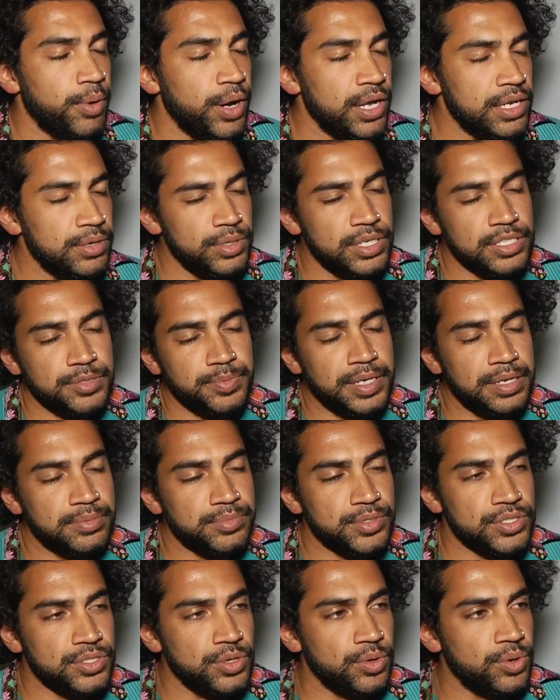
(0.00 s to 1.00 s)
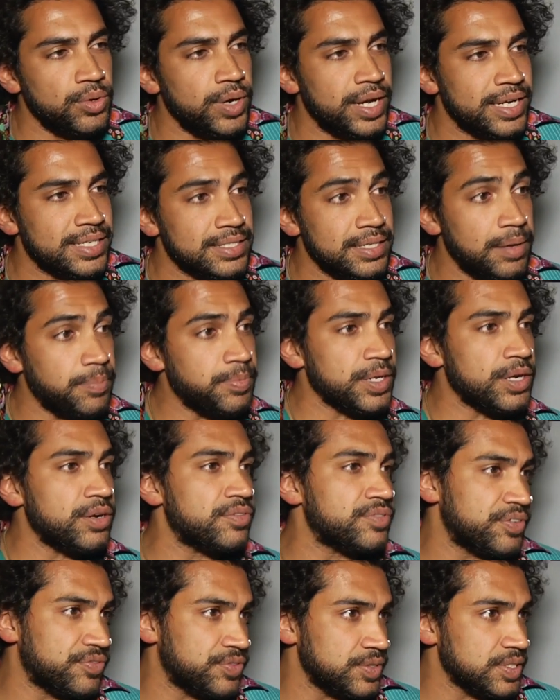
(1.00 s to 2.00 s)
Bollywood has become so accepting
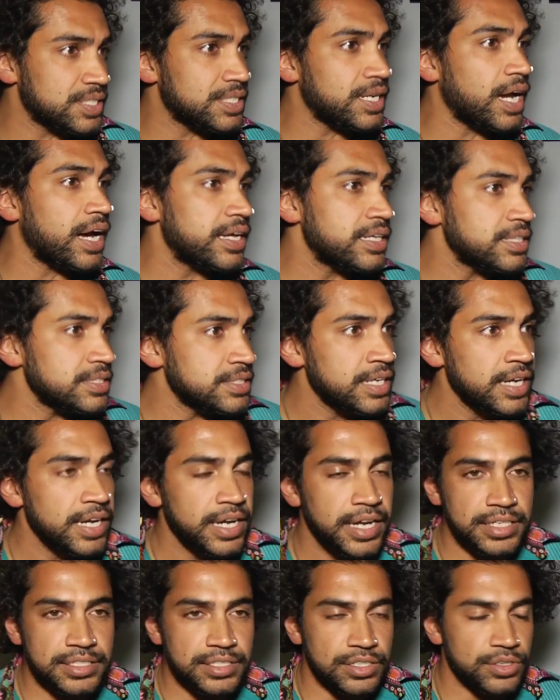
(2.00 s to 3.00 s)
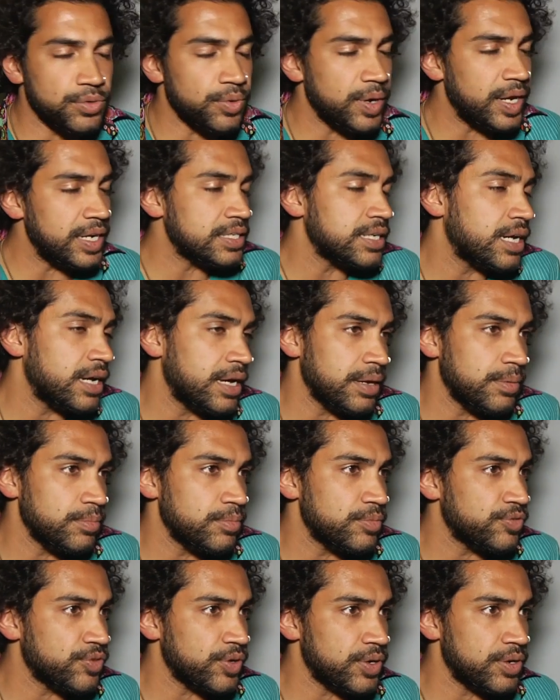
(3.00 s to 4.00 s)
of different styles, it's a great
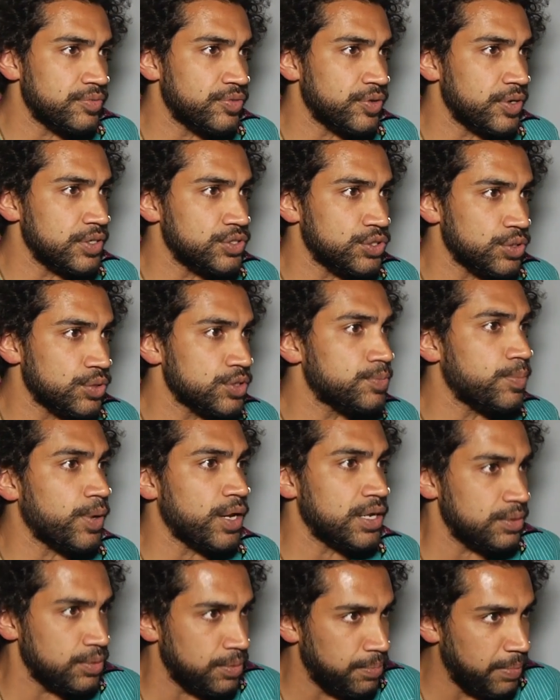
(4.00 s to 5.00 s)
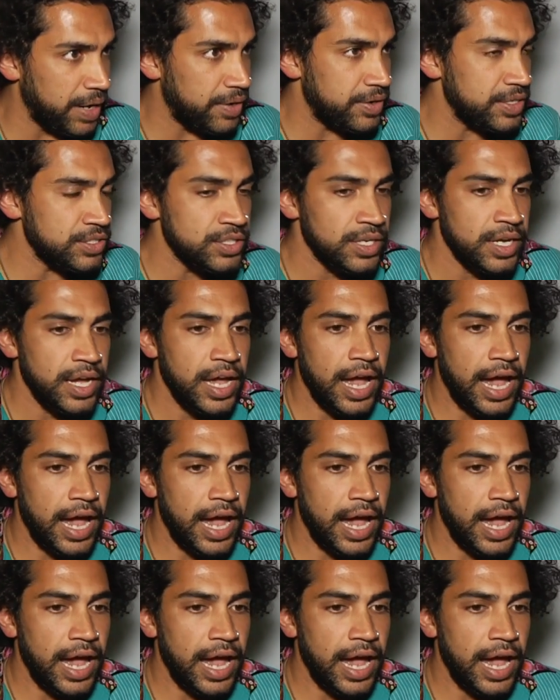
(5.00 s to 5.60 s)
time for a JoSH Bollywood marriage.